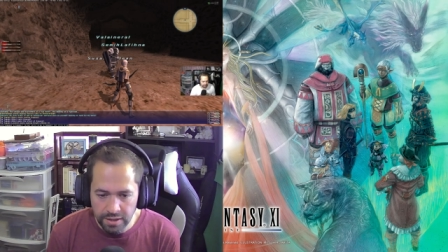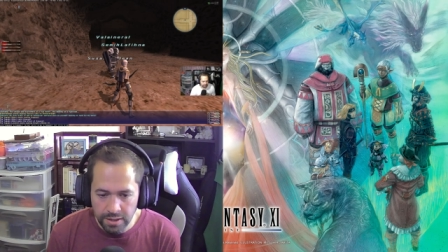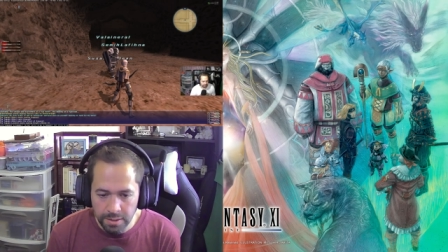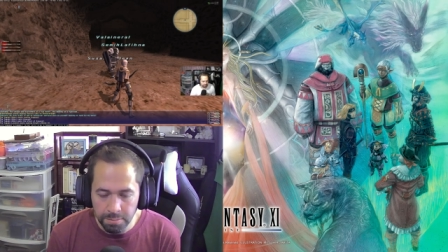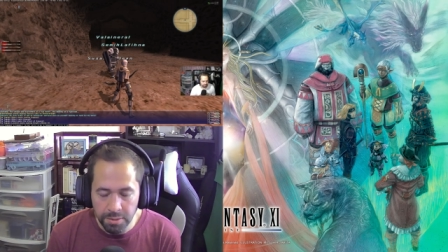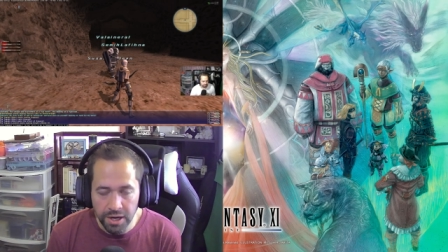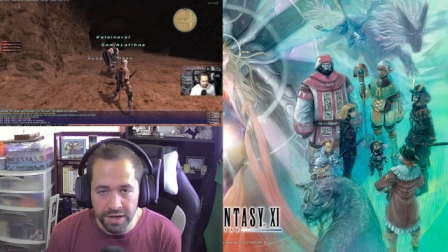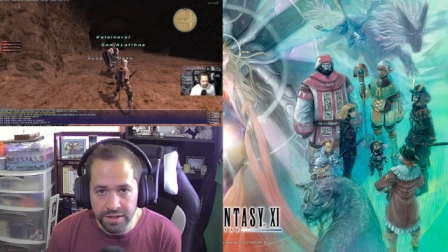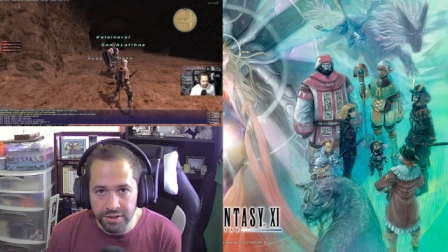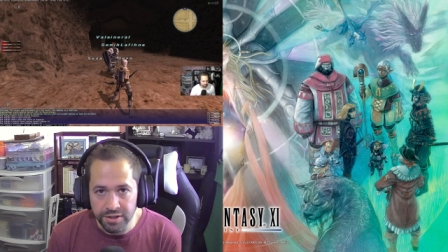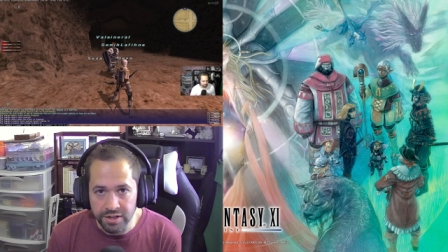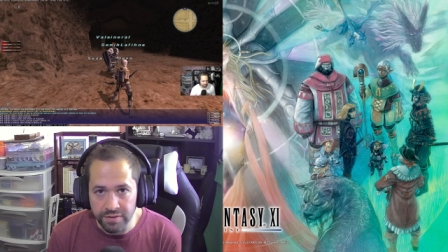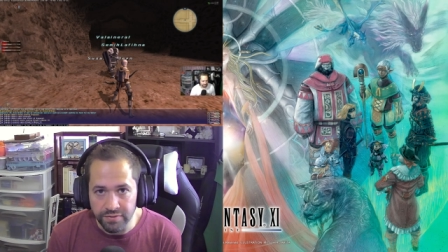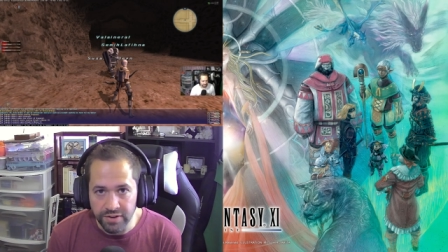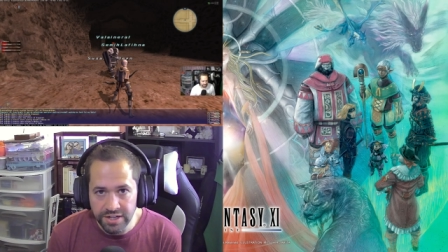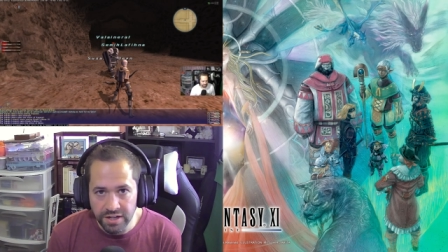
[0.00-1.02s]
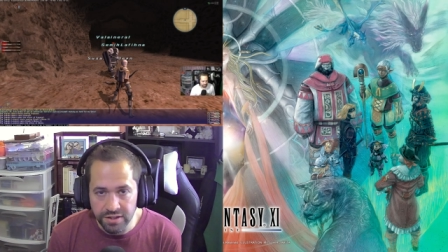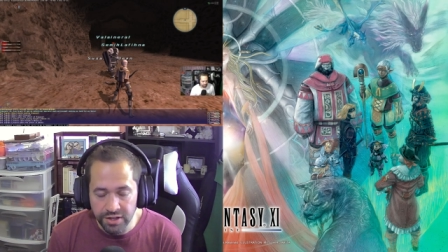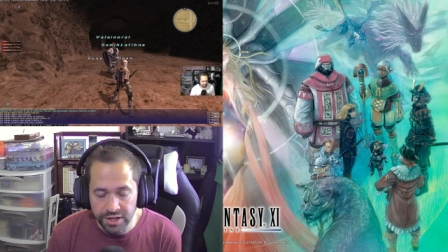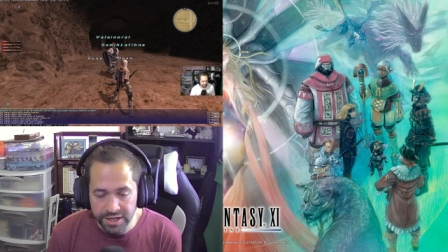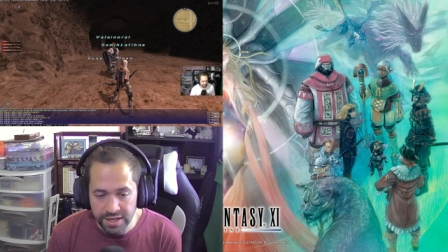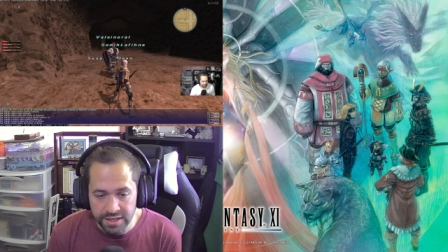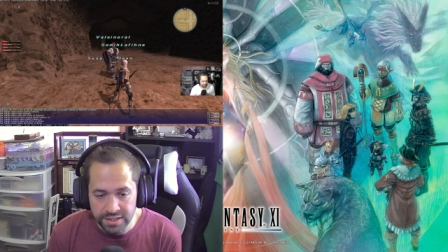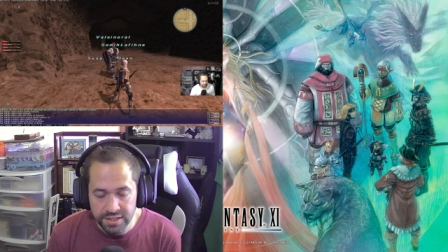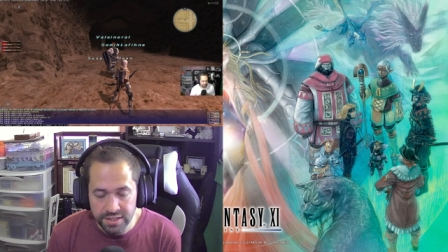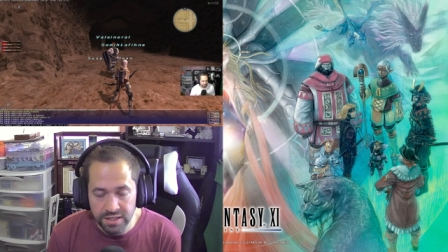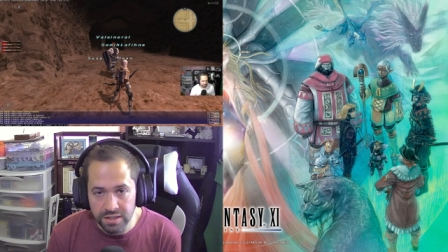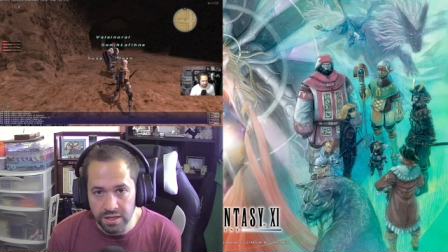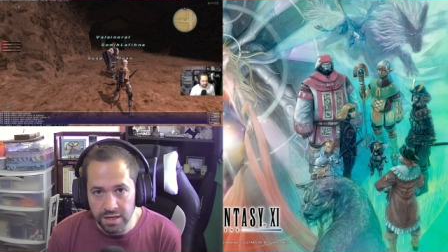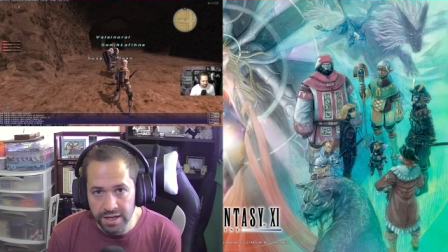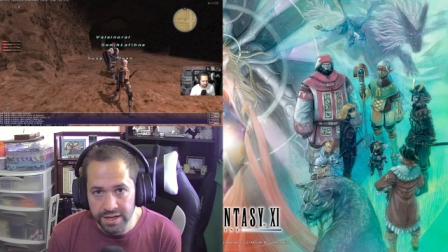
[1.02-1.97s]
But the convenient thing is
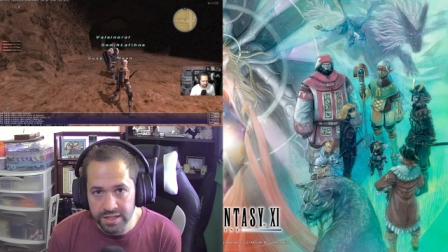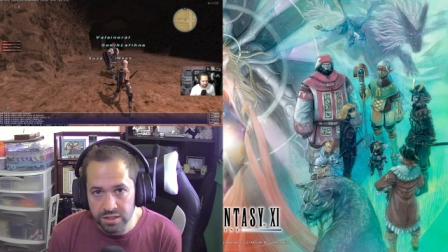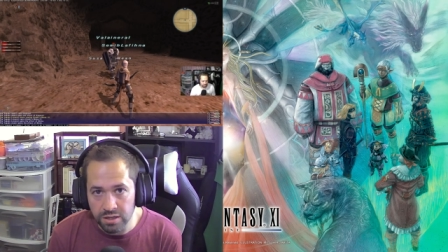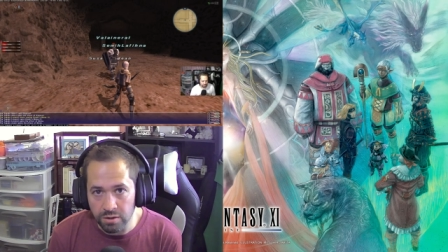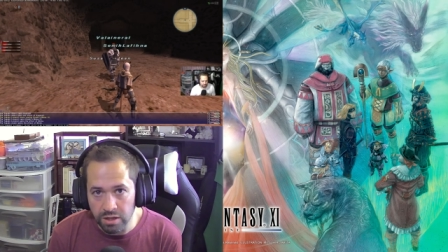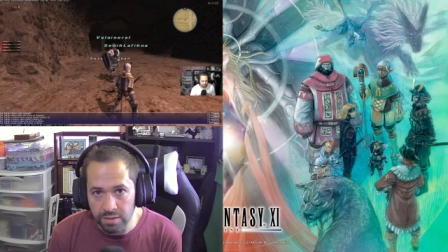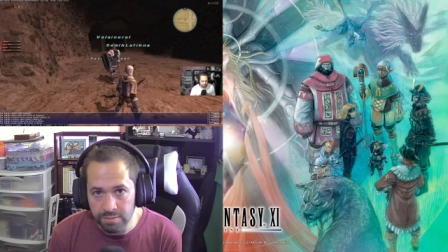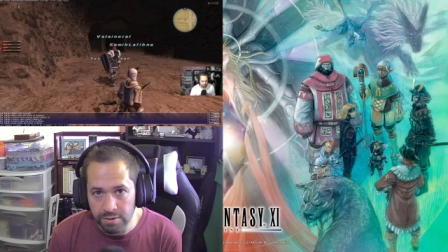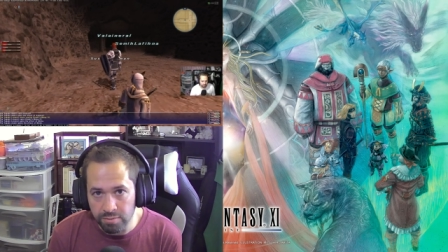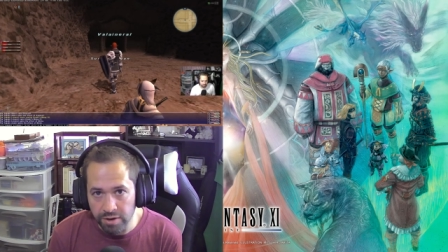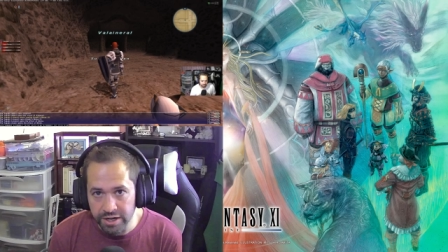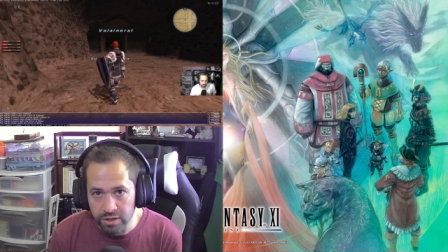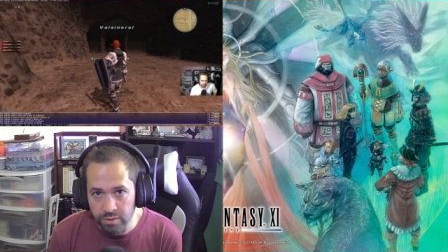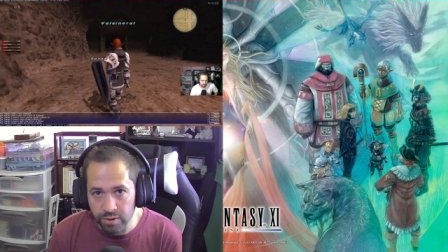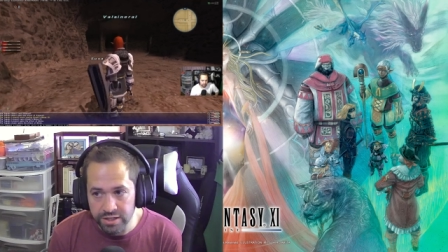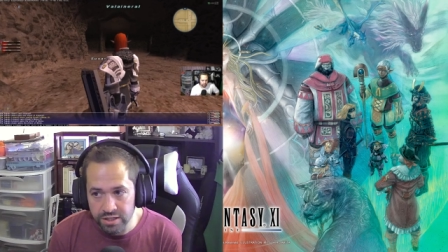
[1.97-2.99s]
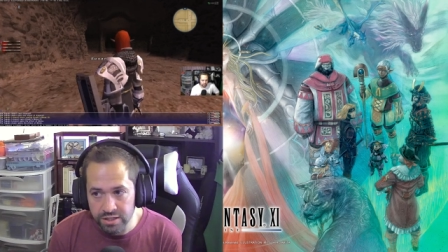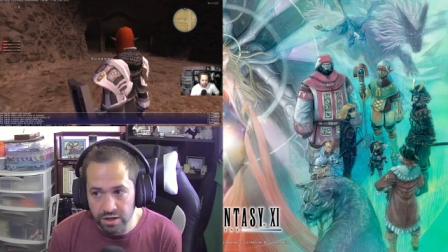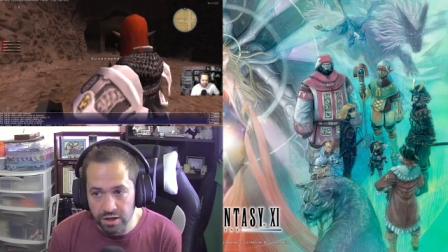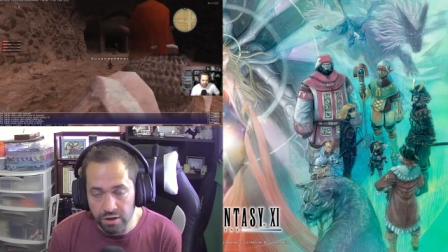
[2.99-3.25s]
the next limit break quest